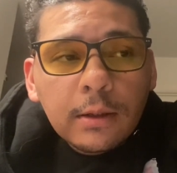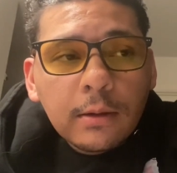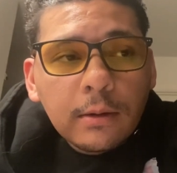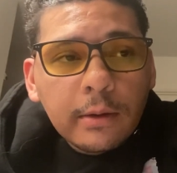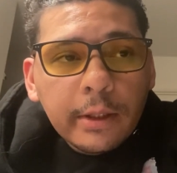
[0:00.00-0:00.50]

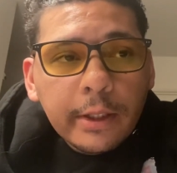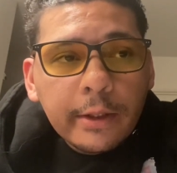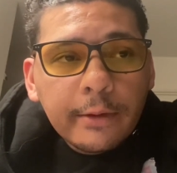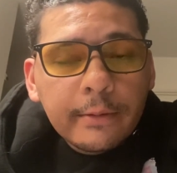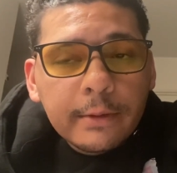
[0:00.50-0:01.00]
Oh
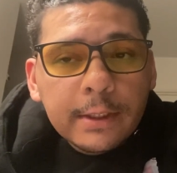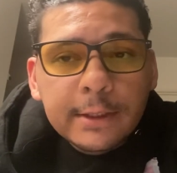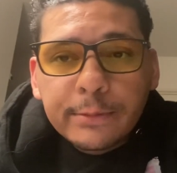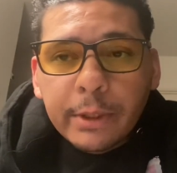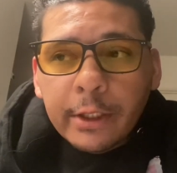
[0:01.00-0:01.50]
yeah,
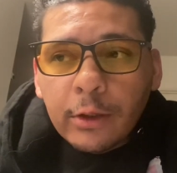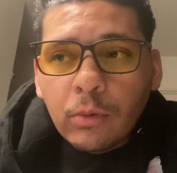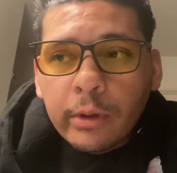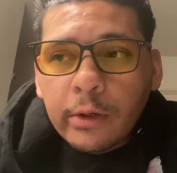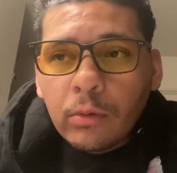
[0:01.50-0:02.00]
it's been
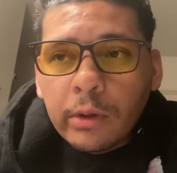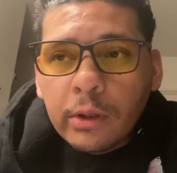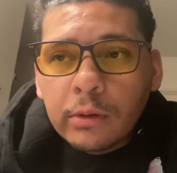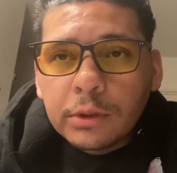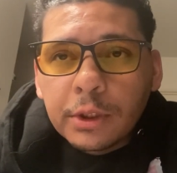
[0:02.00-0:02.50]
quite a
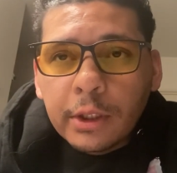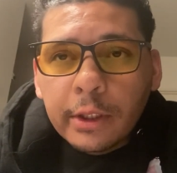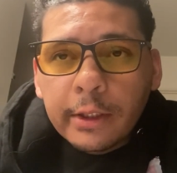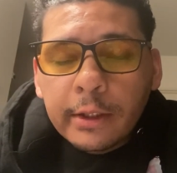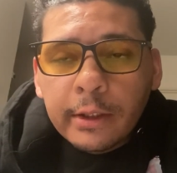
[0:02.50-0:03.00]
wild
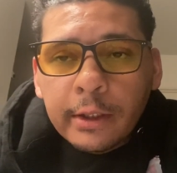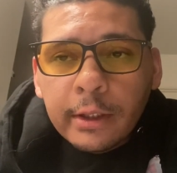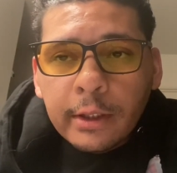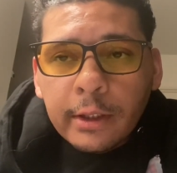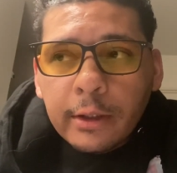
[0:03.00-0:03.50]
journey.
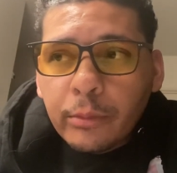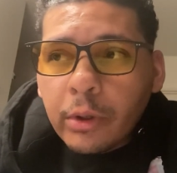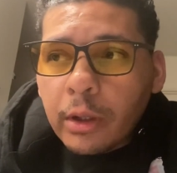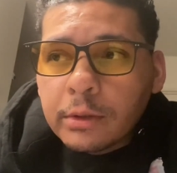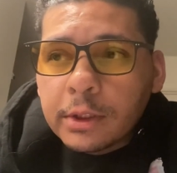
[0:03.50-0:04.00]

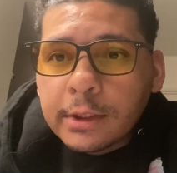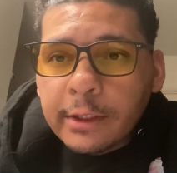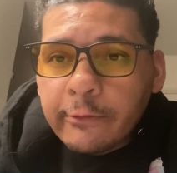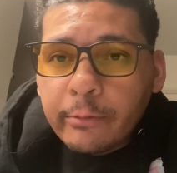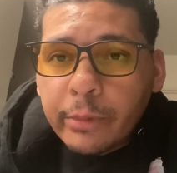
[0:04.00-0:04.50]
Apologies
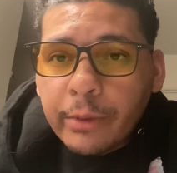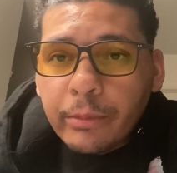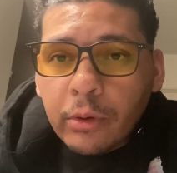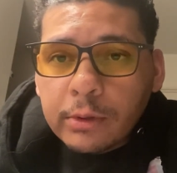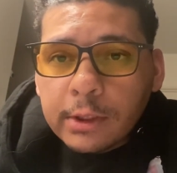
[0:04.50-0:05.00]
I haven't been
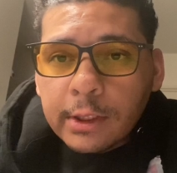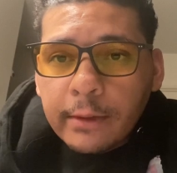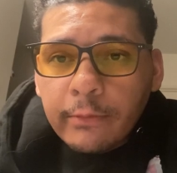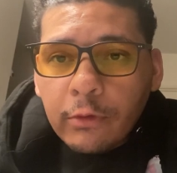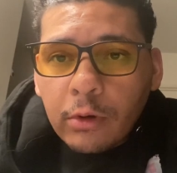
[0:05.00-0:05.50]
posting
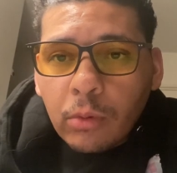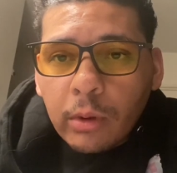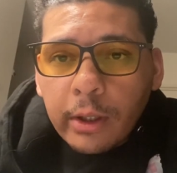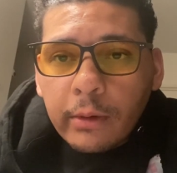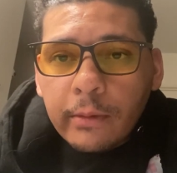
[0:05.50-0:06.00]
up for a
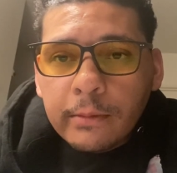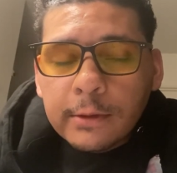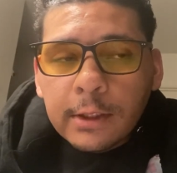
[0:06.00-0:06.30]
while.